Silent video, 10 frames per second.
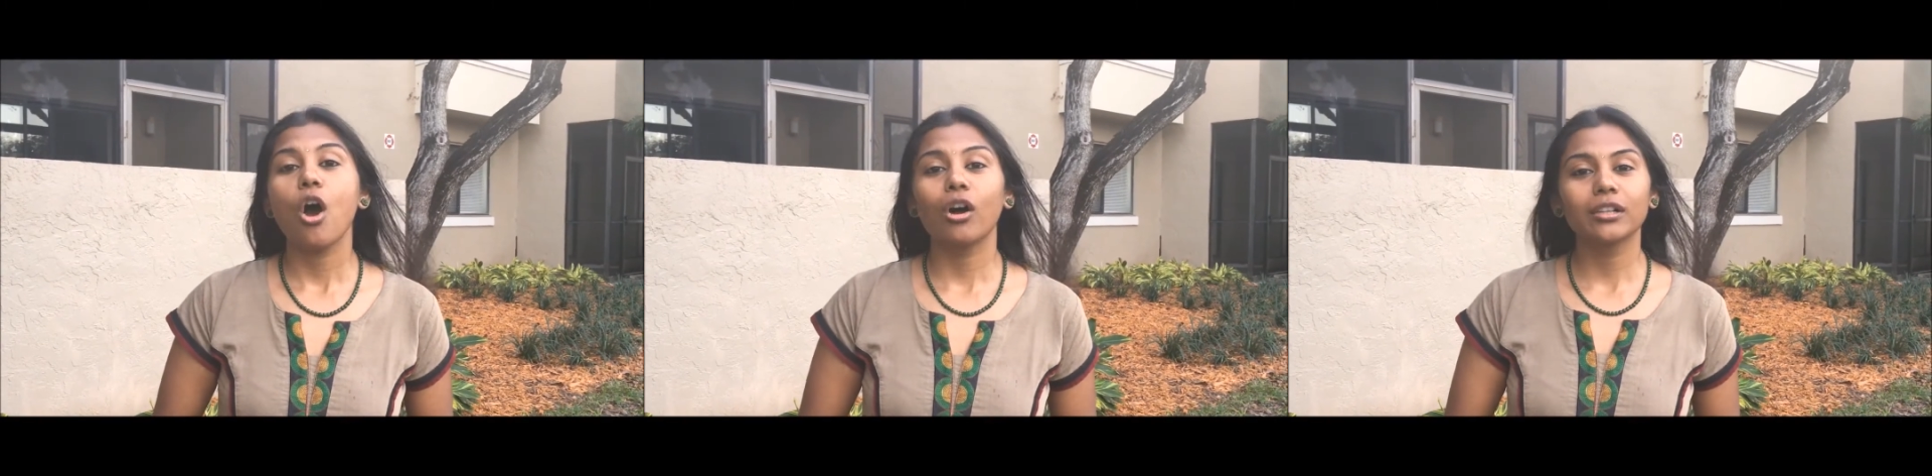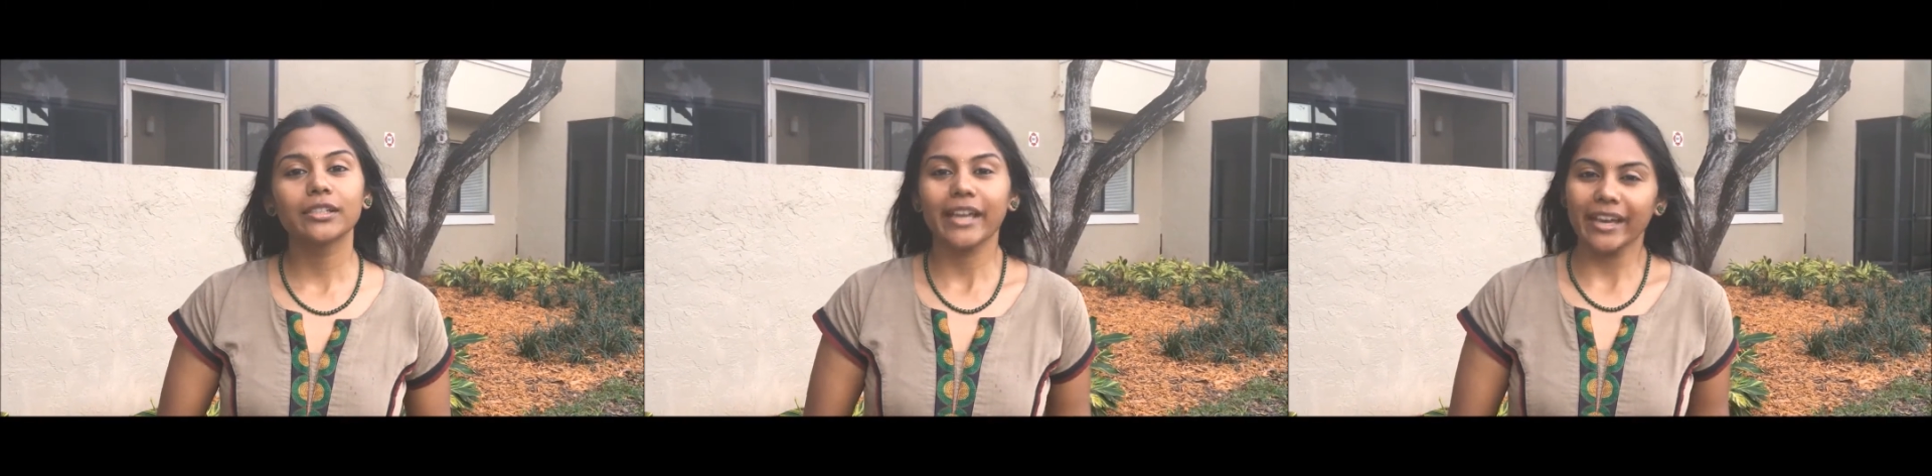
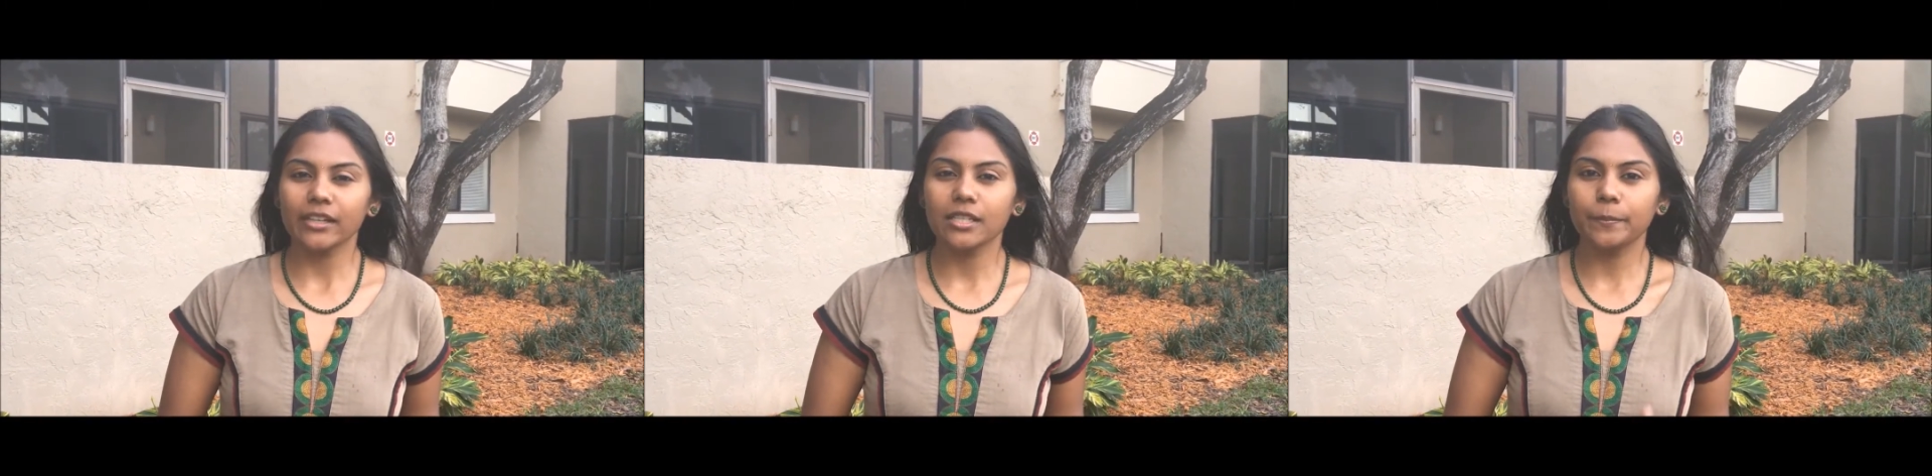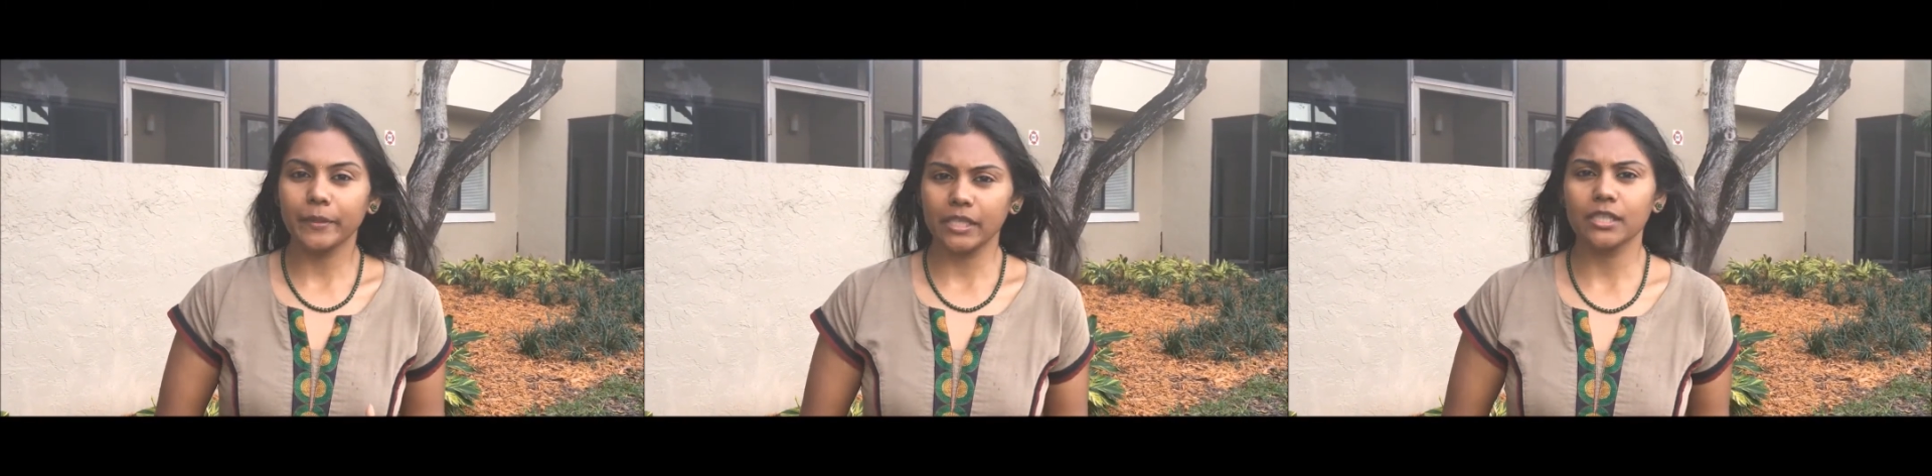all
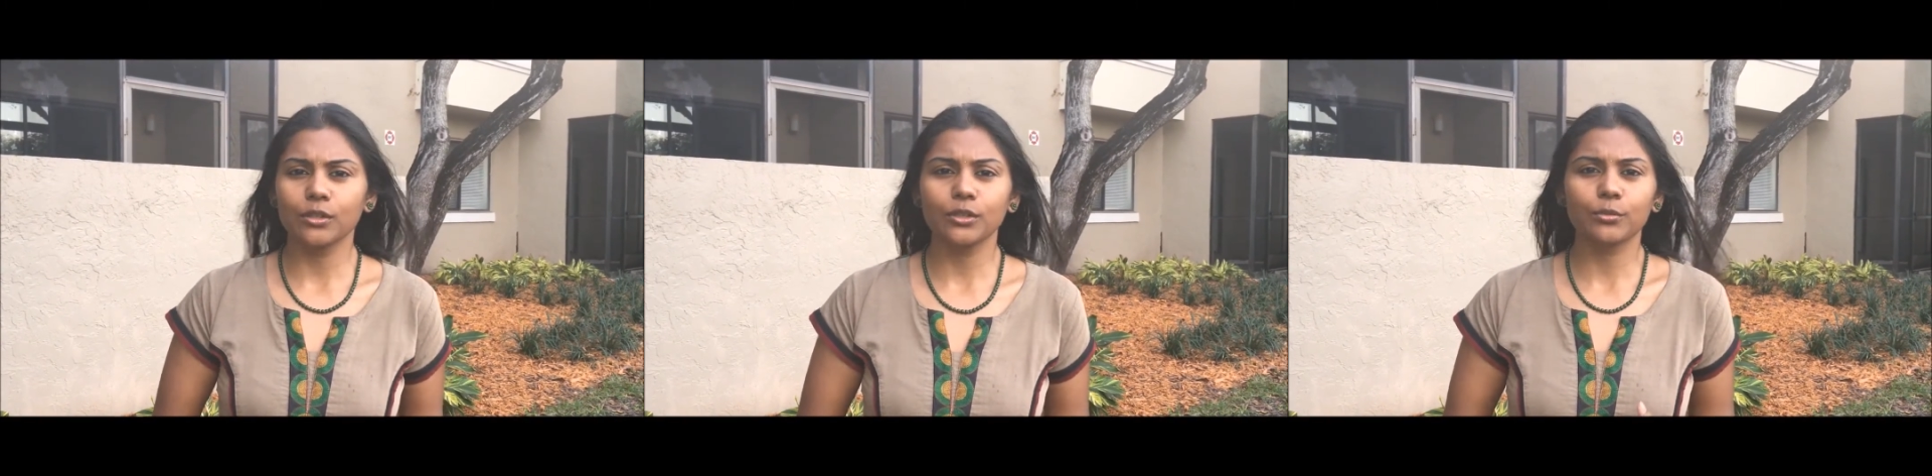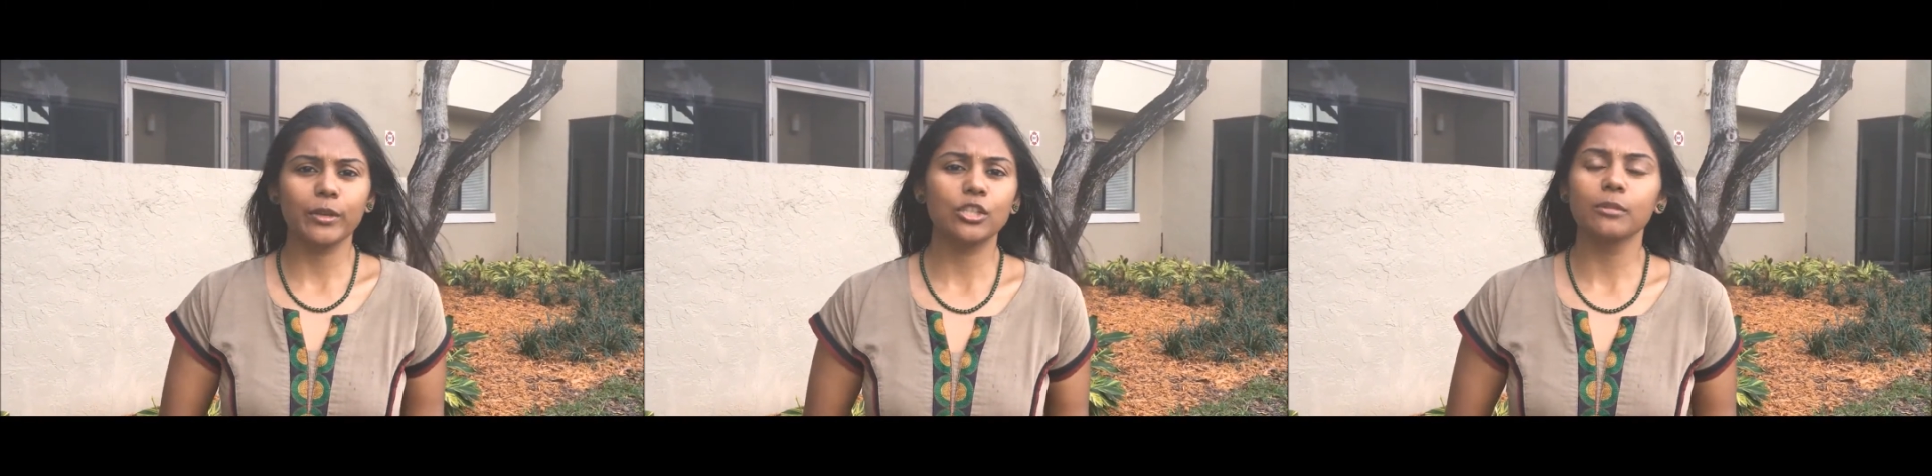carrots, potatoes,
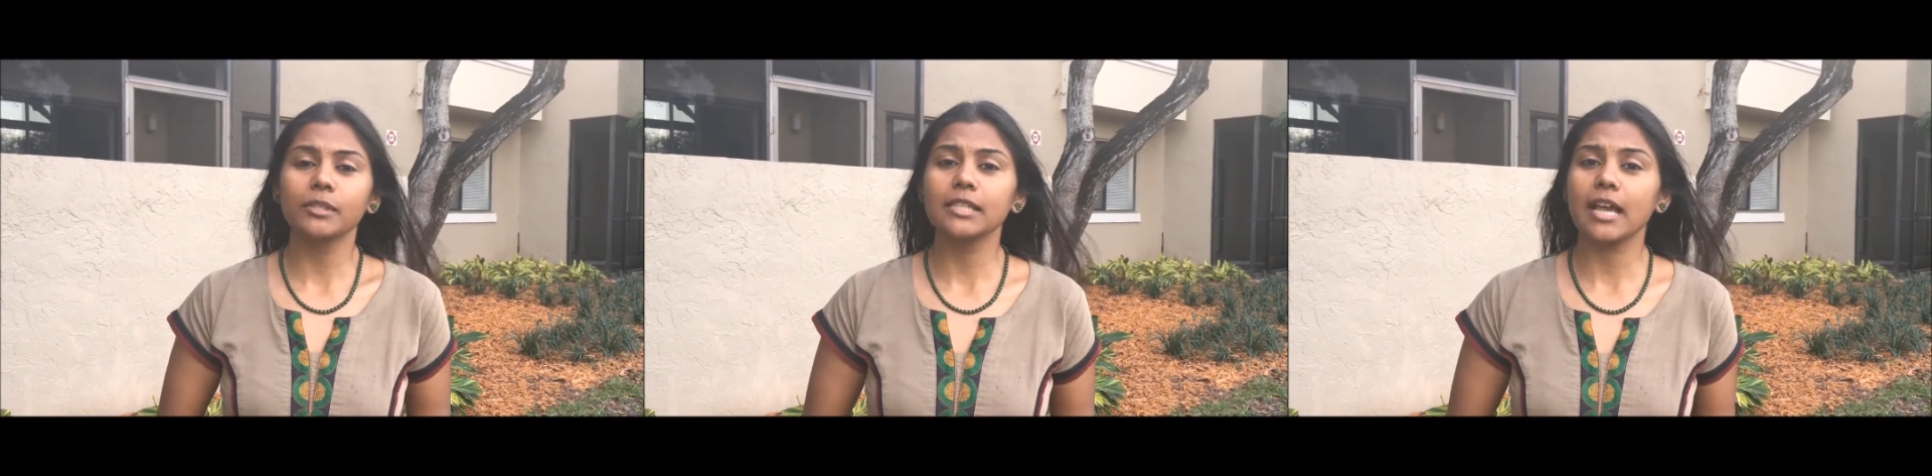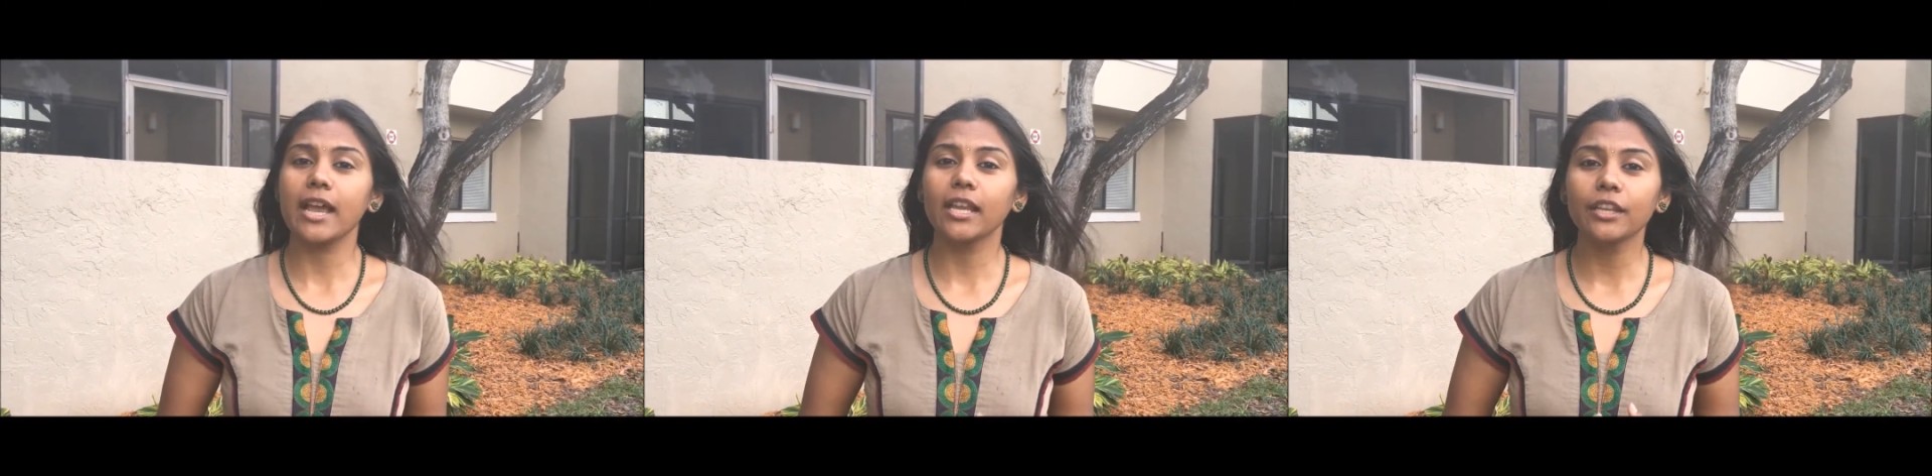vegetables,
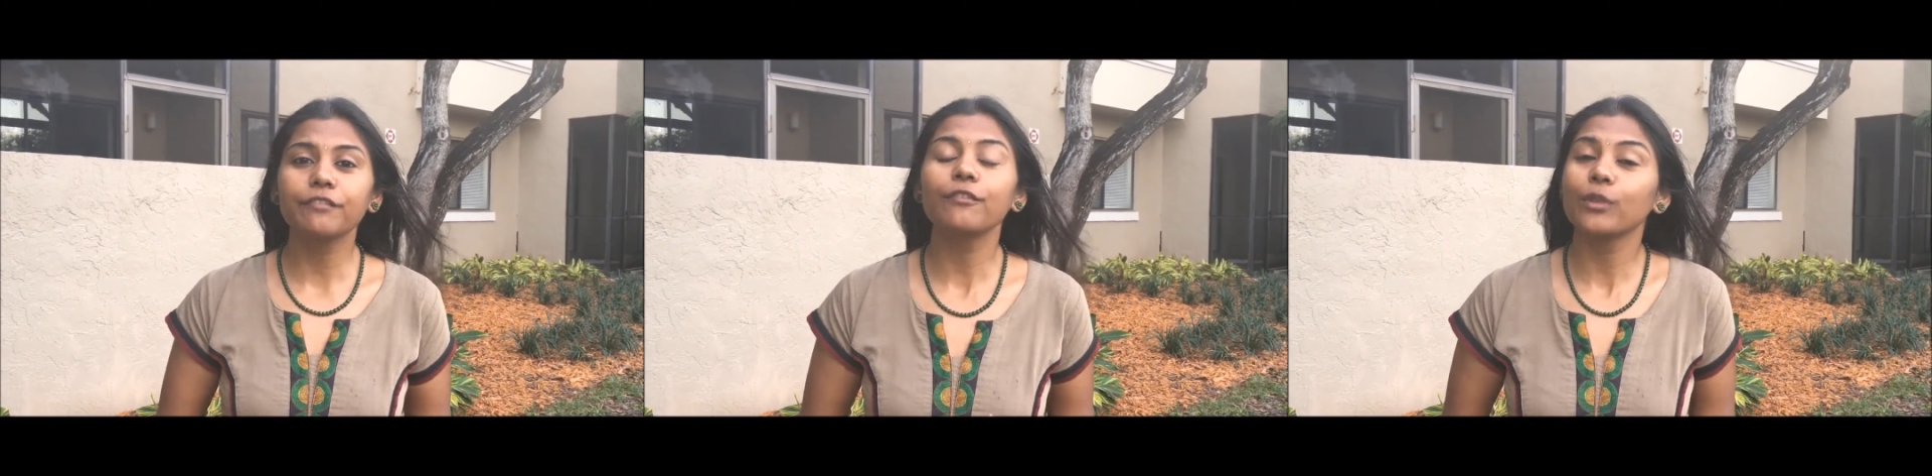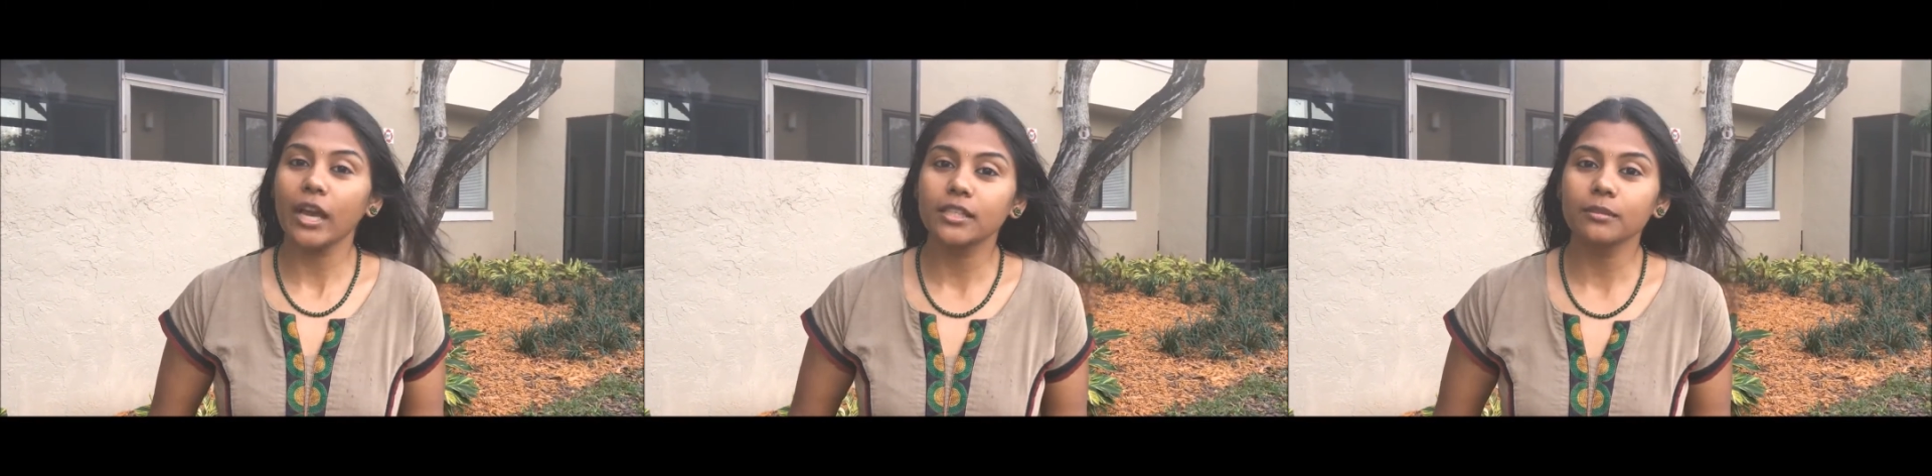or any
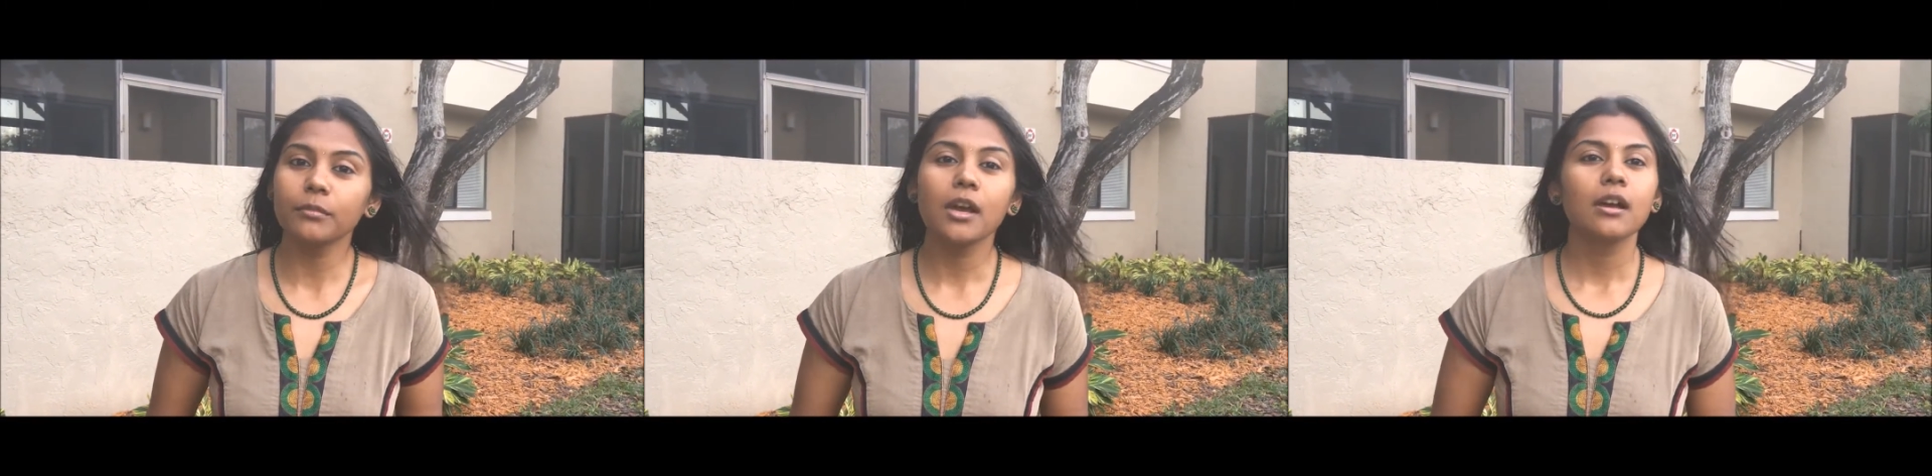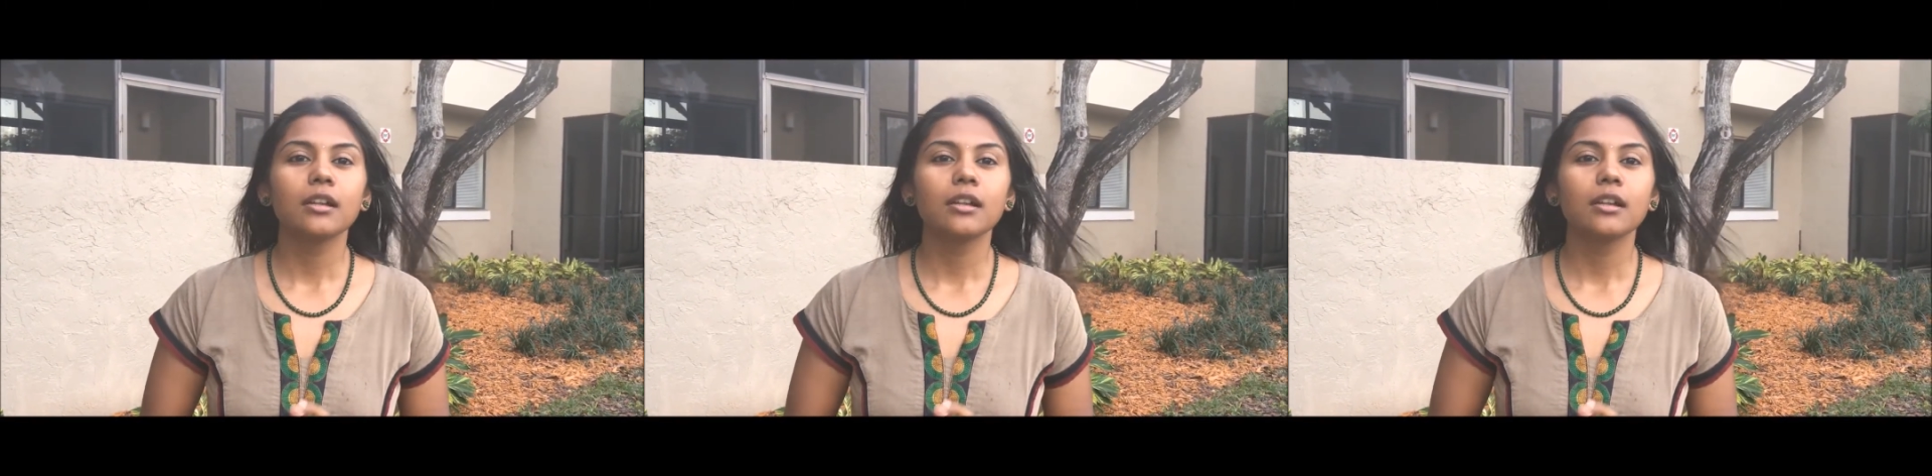food item